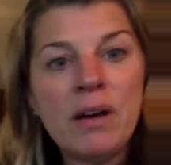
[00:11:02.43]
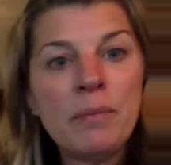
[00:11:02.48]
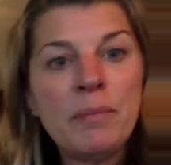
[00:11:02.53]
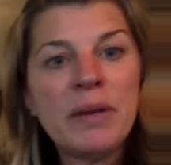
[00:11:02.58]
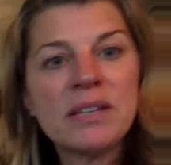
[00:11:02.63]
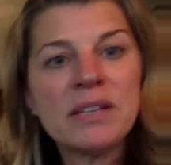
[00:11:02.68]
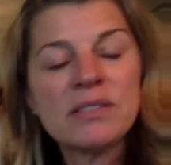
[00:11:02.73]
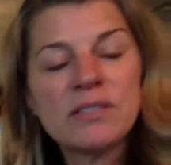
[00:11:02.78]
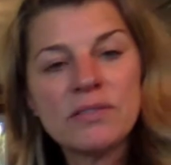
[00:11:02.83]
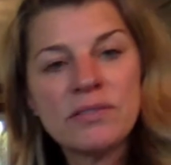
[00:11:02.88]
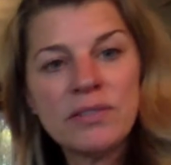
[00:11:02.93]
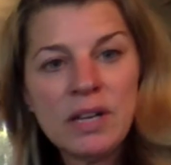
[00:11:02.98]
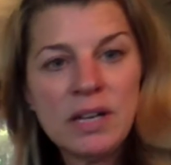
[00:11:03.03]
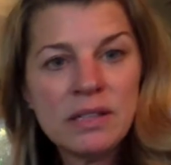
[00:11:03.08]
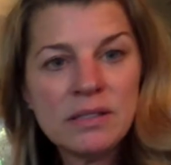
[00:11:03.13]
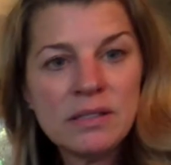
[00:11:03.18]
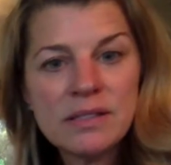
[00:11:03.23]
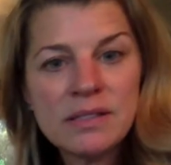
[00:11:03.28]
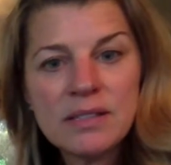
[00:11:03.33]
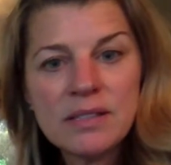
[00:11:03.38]
a best
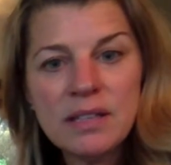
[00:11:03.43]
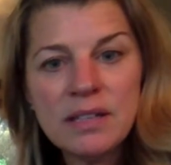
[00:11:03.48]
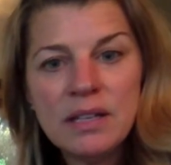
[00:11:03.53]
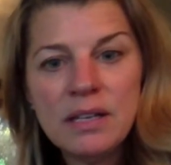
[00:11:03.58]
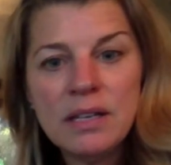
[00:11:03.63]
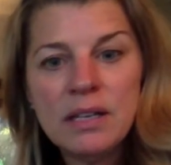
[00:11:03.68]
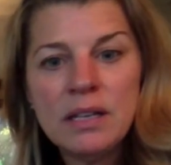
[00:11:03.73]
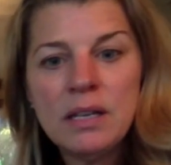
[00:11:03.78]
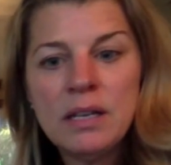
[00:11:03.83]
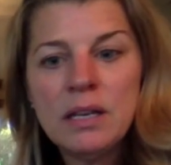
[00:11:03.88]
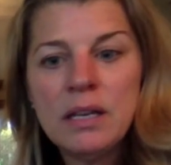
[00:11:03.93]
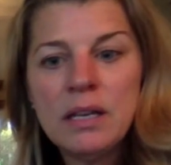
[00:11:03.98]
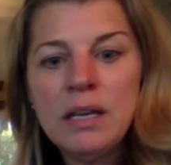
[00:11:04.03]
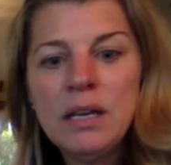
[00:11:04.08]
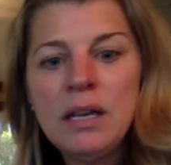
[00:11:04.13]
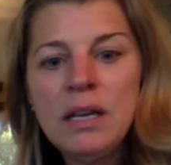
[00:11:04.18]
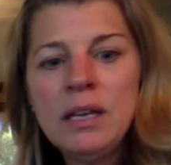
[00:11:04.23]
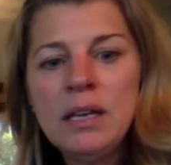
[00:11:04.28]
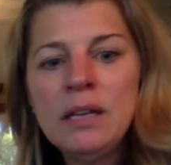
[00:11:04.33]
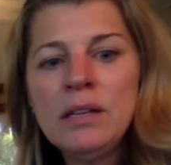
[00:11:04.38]
friend.
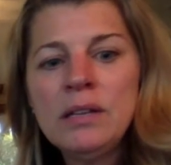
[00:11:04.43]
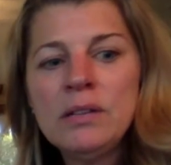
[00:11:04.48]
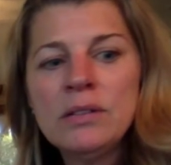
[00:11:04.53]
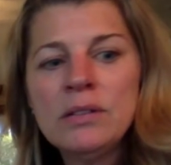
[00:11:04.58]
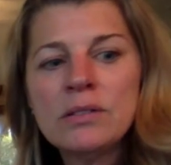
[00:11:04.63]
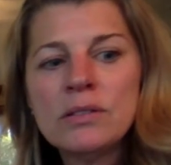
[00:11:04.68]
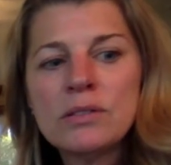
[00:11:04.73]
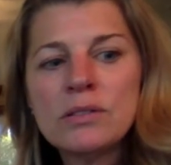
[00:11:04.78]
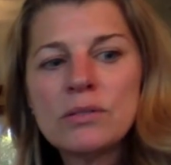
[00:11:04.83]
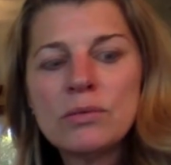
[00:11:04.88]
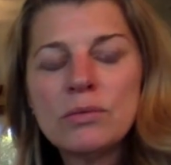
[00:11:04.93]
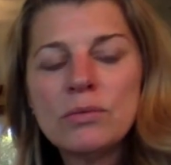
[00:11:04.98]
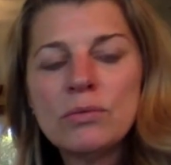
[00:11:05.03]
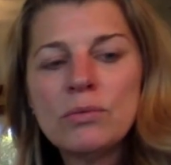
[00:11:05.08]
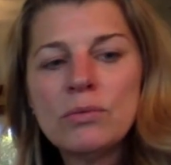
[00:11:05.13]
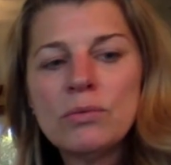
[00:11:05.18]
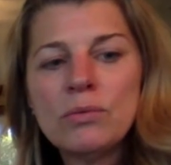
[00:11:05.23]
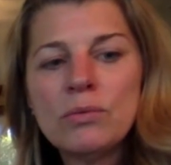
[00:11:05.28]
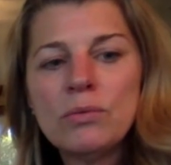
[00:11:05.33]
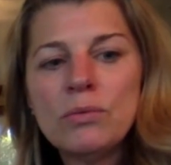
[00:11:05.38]
And
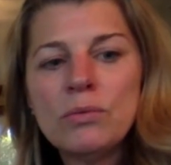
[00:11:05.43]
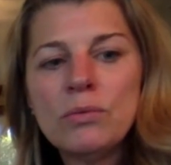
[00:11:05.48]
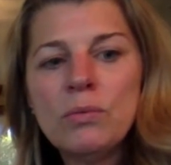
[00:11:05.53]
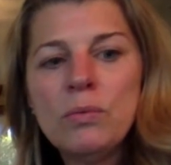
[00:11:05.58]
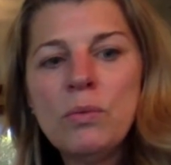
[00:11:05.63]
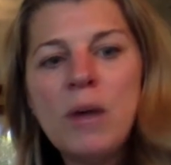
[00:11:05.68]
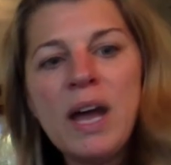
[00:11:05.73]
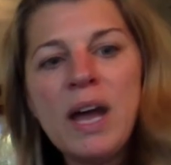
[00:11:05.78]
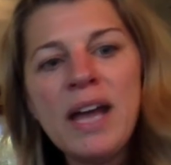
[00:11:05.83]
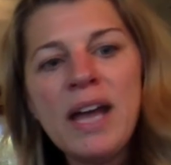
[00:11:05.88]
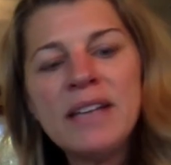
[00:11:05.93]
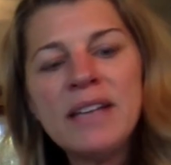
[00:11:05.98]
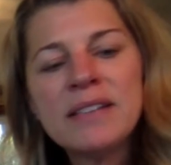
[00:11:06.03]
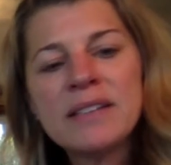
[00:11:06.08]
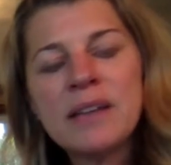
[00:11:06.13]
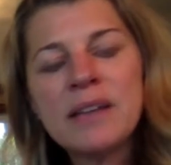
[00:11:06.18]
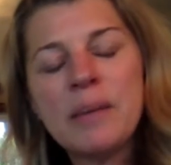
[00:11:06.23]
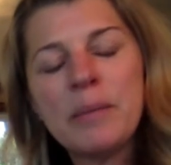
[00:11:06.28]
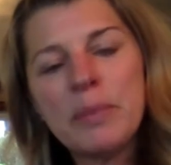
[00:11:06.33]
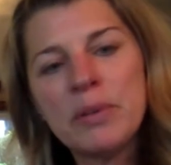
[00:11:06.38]
why is
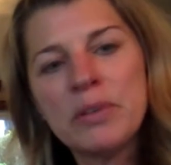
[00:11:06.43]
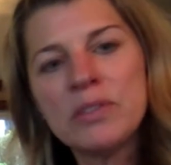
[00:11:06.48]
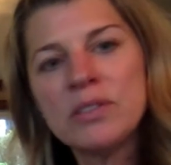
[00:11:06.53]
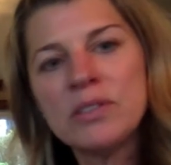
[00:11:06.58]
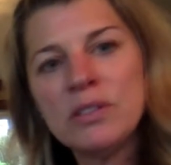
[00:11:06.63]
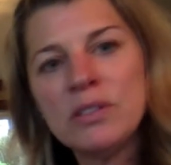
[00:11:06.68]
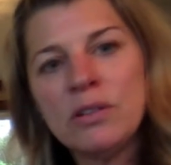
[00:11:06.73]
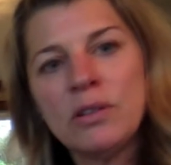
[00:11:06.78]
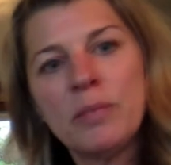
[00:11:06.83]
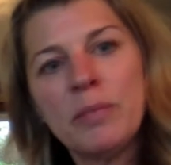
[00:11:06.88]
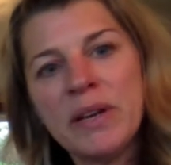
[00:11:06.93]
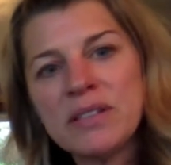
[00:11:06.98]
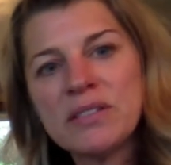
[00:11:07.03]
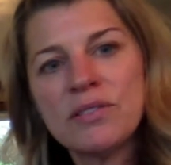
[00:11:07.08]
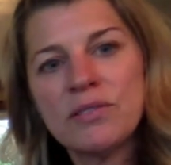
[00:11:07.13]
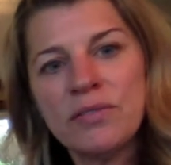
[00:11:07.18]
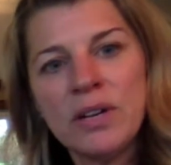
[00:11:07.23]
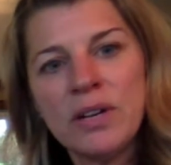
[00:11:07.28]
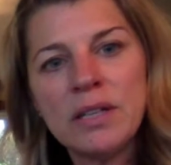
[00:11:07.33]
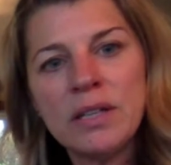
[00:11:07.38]
that person your
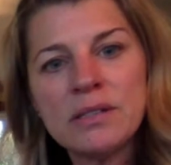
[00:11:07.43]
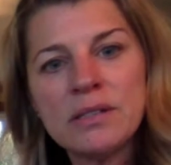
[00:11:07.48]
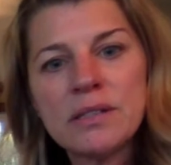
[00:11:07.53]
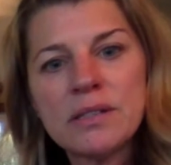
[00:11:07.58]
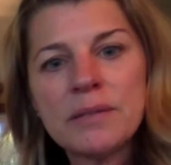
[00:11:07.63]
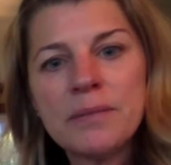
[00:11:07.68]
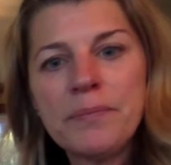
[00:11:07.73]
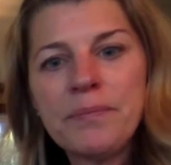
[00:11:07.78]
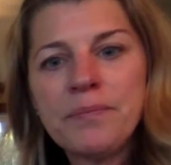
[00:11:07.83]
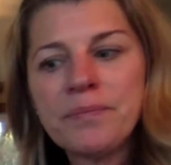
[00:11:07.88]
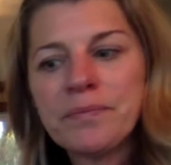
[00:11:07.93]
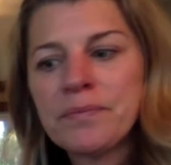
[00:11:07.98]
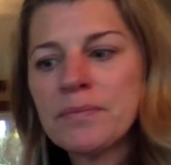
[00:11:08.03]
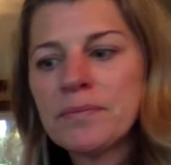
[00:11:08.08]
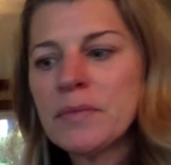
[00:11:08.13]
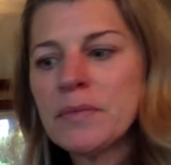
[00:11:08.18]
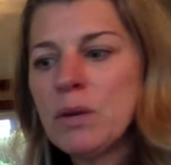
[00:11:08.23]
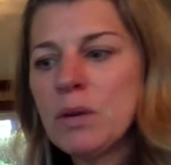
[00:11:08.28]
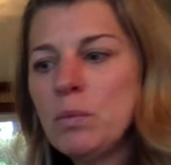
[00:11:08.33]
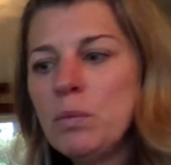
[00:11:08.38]
best friend?
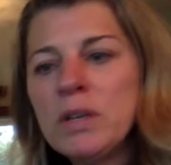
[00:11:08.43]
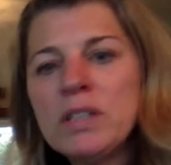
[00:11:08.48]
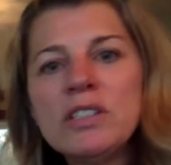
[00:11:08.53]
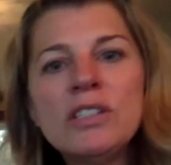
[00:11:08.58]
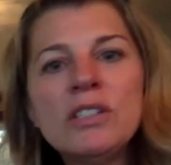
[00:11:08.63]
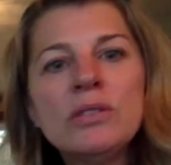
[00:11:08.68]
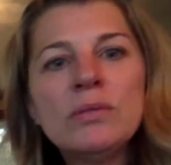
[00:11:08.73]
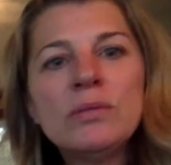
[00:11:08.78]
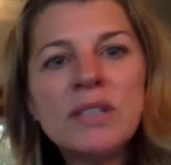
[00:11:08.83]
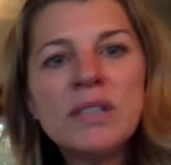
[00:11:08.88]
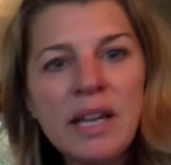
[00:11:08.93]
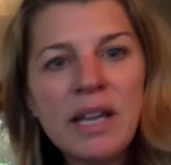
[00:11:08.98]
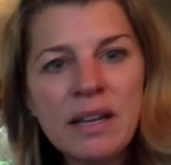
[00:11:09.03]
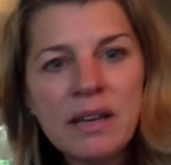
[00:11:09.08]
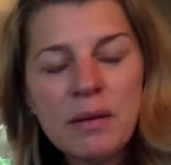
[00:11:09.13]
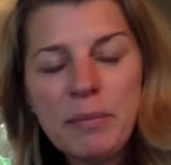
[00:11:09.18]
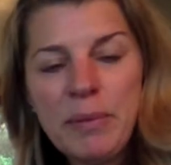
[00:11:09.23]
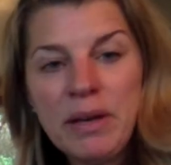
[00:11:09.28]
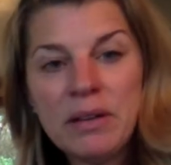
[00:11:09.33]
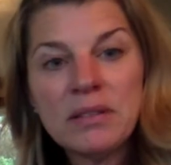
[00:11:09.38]
What do you like
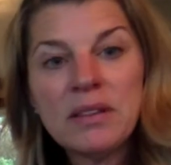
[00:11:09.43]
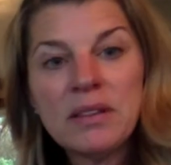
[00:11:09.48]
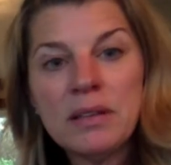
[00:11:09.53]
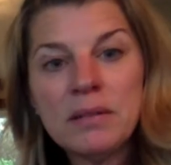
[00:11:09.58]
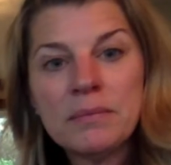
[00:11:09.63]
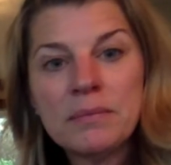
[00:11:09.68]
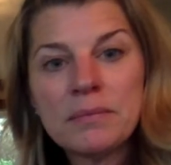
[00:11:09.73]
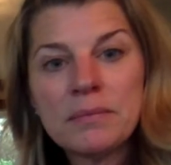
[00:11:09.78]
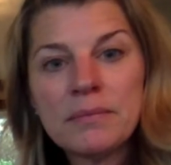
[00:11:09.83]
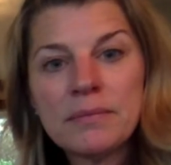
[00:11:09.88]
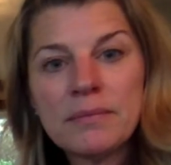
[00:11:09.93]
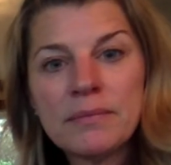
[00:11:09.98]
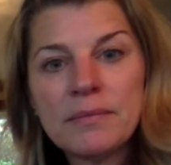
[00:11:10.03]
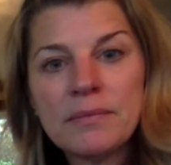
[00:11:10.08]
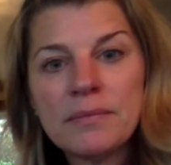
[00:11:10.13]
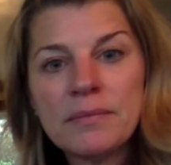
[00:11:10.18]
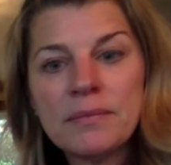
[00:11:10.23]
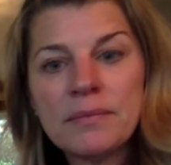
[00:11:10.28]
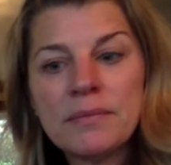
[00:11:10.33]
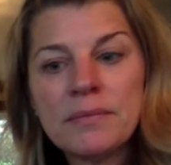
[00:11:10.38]
about them?
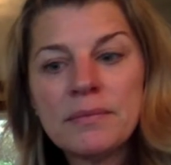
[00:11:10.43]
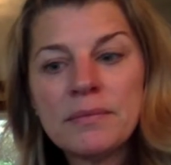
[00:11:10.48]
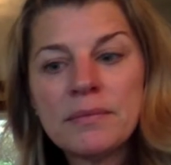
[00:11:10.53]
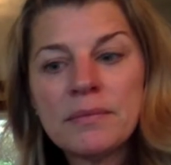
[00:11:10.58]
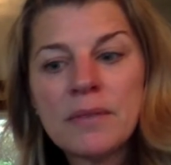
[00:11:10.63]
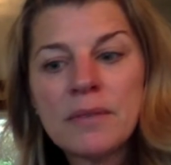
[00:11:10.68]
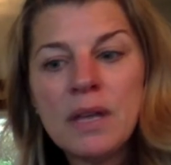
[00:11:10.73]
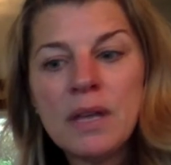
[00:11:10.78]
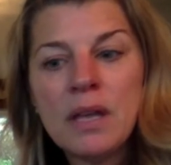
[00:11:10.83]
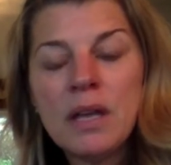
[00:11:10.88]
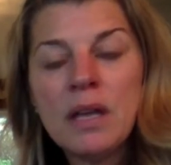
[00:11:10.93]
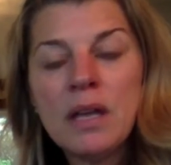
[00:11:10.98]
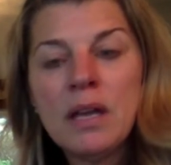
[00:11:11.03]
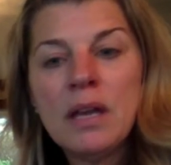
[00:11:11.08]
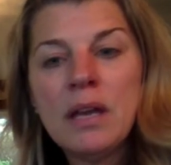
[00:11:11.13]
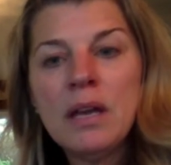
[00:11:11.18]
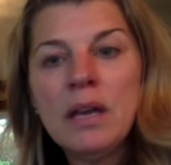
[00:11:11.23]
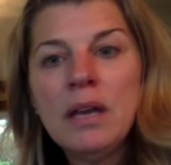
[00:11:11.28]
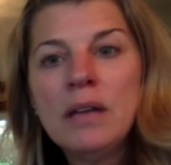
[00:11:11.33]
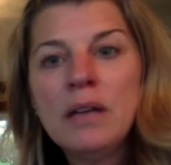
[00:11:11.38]

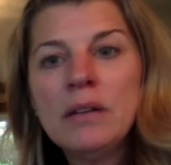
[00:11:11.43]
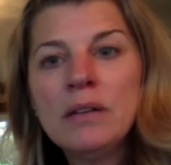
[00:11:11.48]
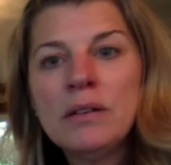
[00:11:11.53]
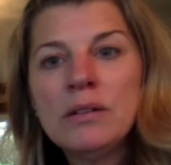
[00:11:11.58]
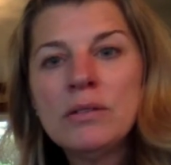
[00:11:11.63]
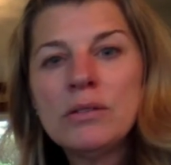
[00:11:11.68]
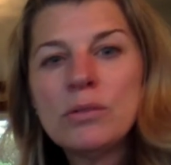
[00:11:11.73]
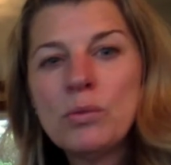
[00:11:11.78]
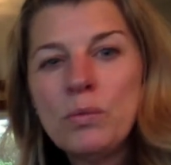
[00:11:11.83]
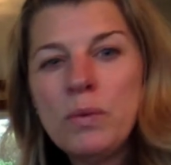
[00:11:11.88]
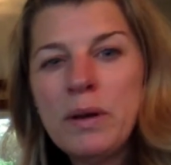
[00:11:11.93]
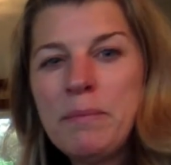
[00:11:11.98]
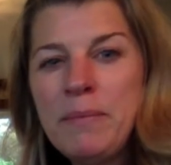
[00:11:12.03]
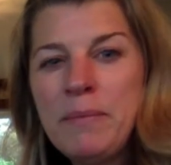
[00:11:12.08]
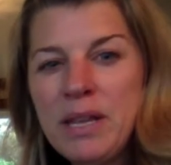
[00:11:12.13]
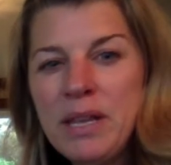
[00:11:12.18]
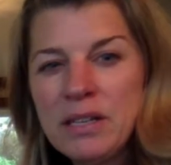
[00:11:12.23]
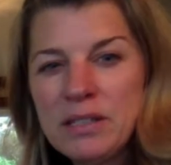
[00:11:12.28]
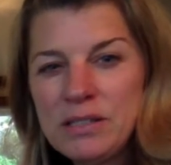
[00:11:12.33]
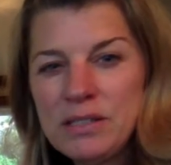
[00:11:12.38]
And what
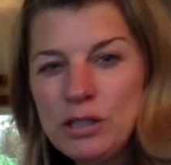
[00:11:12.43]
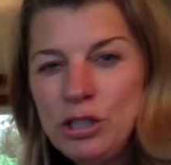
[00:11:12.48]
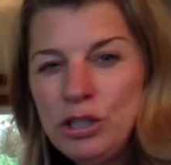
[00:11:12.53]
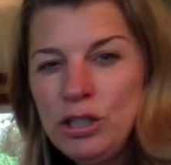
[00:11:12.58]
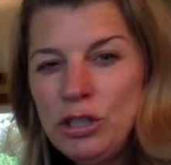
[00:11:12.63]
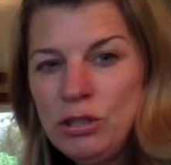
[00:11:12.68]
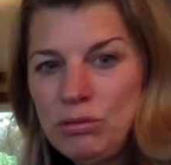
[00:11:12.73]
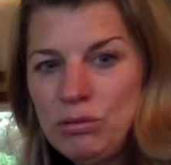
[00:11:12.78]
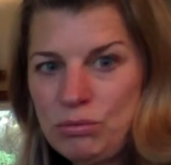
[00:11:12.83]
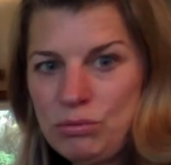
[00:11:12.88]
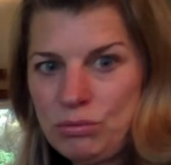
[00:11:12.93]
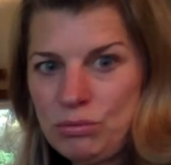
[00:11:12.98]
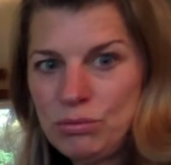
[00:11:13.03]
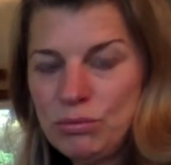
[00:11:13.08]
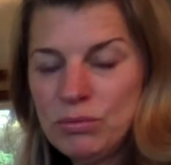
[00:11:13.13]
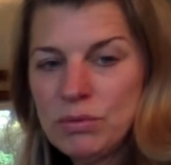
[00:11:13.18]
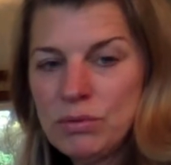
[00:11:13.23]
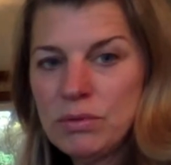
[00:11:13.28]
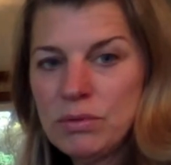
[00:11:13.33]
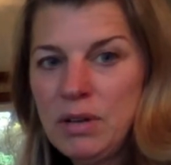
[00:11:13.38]
makes you
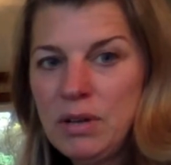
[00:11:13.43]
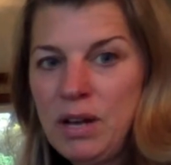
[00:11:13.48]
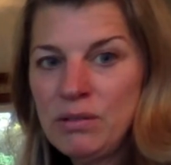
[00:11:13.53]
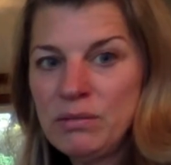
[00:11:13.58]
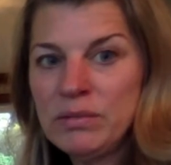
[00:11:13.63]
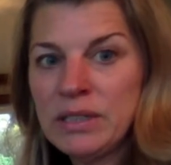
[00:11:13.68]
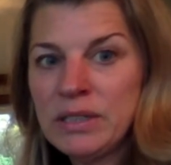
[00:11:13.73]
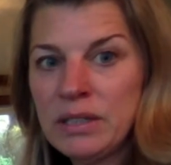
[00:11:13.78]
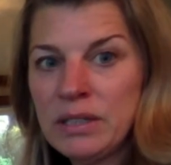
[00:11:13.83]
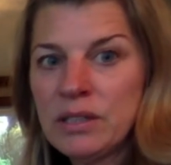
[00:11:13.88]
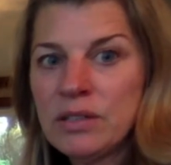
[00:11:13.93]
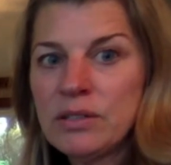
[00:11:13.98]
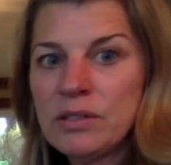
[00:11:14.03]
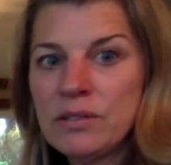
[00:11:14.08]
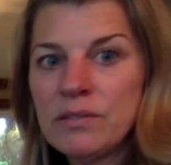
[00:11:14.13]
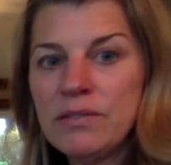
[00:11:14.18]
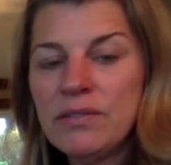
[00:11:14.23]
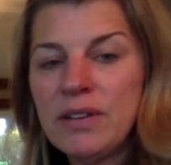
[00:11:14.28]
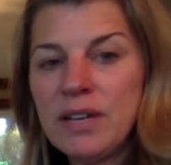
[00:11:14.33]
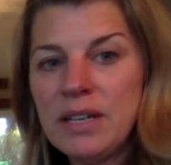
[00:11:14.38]
a really good
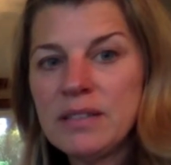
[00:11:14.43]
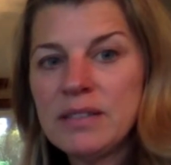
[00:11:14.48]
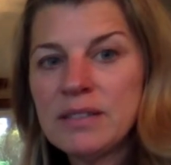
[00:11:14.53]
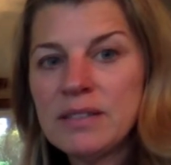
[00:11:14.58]
friend?